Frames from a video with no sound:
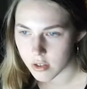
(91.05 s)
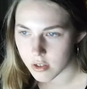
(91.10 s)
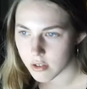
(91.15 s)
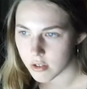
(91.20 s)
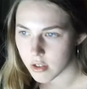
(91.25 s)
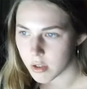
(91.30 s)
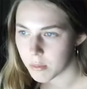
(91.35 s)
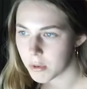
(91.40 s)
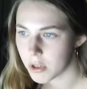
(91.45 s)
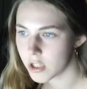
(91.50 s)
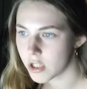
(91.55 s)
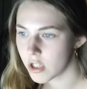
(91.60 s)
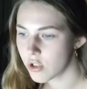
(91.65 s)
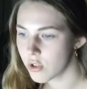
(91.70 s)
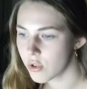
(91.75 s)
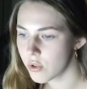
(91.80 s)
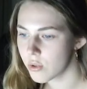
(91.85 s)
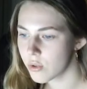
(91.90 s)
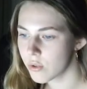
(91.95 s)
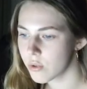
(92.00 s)
Number
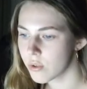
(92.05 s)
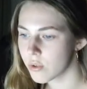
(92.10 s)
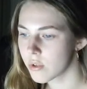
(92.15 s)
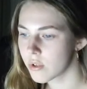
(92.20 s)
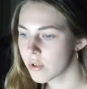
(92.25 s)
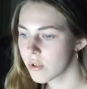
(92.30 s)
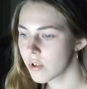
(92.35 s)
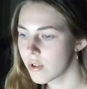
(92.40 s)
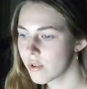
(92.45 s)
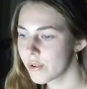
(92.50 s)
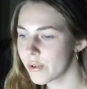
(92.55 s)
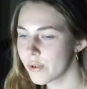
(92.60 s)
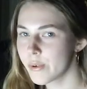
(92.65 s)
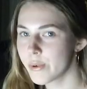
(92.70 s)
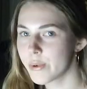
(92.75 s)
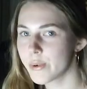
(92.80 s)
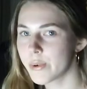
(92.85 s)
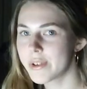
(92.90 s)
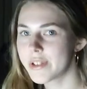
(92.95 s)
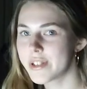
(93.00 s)
82.
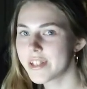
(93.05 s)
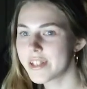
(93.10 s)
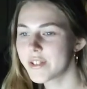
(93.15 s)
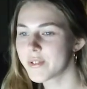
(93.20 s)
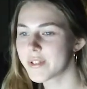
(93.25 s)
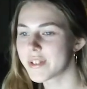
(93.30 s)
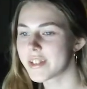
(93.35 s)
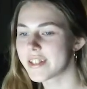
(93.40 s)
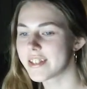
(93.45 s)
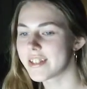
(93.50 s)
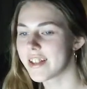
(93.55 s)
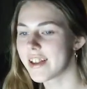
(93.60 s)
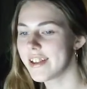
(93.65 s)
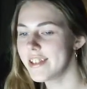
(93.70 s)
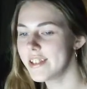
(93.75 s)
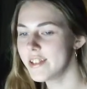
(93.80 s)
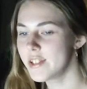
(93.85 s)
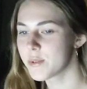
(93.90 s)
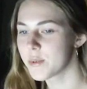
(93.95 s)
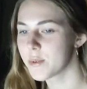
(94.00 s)
Ooh, this one is a
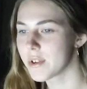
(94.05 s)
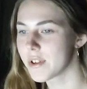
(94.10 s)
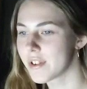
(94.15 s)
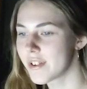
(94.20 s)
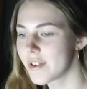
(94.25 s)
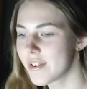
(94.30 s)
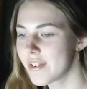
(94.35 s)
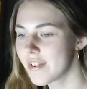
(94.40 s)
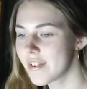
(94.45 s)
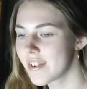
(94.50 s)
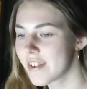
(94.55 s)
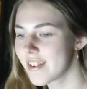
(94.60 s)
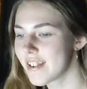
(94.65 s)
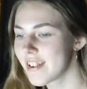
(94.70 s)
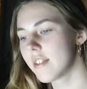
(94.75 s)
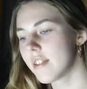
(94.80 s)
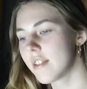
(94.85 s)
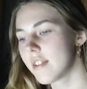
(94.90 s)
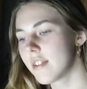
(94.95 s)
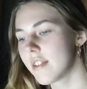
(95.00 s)
nice one.
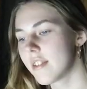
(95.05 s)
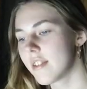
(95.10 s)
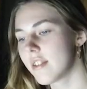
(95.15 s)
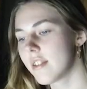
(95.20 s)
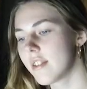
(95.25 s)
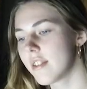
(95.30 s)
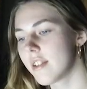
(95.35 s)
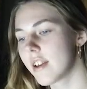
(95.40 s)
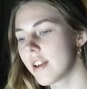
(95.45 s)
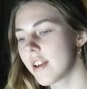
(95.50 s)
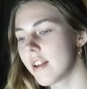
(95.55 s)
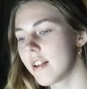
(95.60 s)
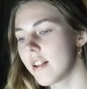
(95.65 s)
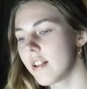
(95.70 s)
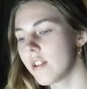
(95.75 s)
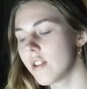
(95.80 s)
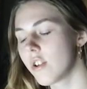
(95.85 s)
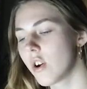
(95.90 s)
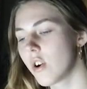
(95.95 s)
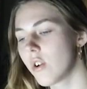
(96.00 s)
The
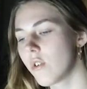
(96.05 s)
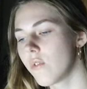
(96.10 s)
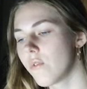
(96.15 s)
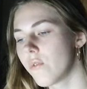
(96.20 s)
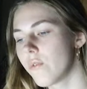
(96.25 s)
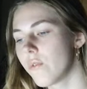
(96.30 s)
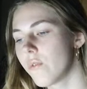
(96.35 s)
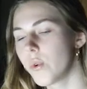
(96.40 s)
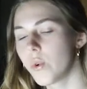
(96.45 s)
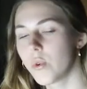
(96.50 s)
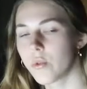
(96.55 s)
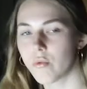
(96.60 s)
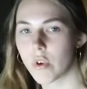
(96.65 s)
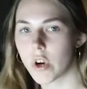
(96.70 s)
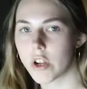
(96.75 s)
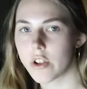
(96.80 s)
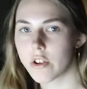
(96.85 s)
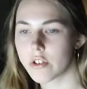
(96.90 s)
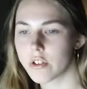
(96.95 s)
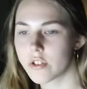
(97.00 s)
Guild of Food
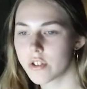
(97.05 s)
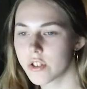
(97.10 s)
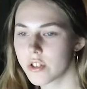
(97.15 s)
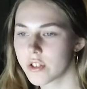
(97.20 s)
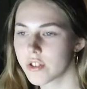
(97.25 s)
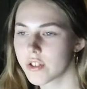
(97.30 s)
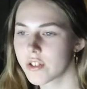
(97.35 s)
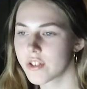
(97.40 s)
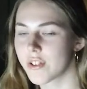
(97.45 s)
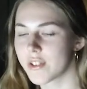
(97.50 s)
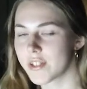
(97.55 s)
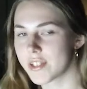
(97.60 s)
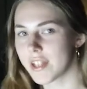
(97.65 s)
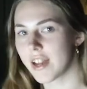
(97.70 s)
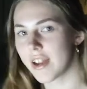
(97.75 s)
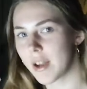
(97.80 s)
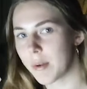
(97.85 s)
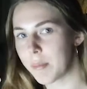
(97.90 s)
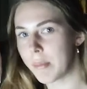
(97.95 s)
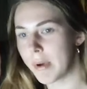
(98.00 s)
Writers. So it's
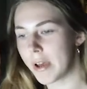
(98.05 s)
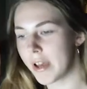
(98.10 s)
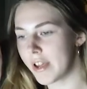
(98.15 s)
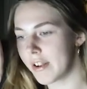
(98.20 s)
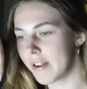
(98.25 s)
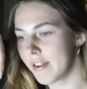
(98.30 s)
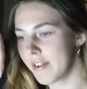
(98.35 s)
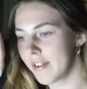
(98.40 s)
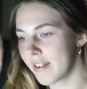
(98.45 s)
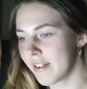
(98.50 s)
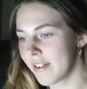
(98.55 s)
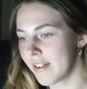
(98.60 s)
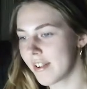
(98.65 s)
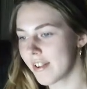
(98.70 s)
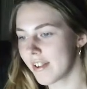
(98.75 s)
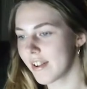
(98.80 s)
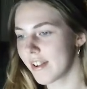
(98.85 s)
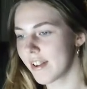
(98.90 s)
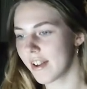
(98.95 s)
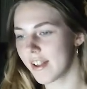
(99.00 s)
like a pen
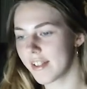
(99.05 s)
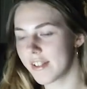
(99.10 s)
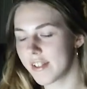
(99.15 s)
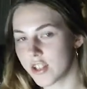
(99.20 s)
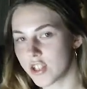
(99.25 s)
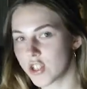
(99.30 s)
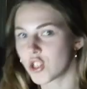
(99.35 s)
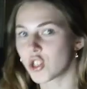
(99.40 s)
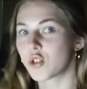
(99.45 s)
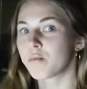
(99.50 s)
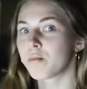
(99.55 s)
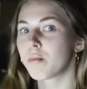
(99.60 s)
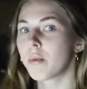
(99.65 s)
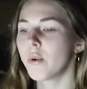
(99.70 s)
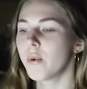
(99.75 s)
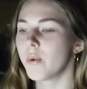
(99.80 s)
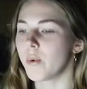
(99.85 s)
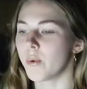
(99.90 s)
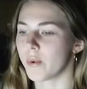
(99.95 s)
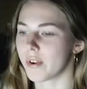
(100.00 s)
and there's a
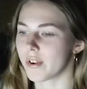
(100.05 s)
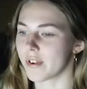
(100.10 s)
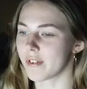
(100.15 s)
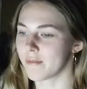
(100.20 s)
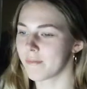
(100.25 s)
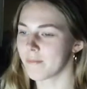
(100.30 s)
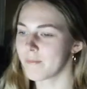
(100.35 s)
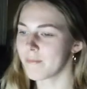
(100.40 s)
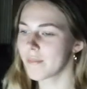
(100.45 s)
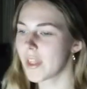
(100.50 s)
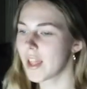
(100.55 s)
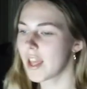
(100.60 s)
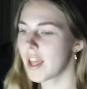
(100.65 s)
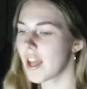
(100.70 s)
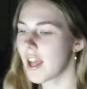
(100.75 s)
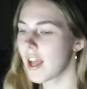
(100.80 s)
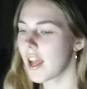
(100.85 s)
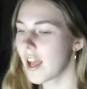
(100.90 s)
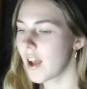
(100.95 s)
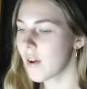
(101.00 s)
spoon.
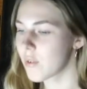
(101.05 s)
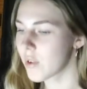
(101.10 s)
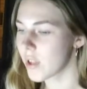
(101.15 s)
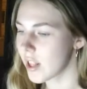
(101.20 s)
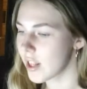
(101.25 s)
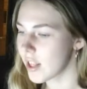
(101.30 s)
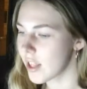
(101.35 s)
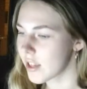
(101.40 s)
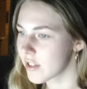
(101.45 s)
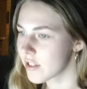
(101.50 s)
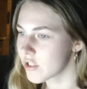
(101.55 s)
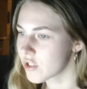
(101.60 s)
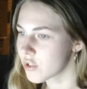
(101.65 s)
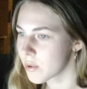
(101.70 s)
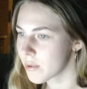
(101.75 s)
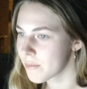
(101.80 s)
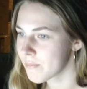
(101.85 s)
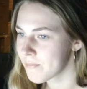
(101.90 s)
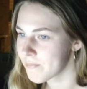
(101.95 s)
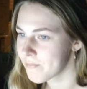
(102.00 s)
Really like this one.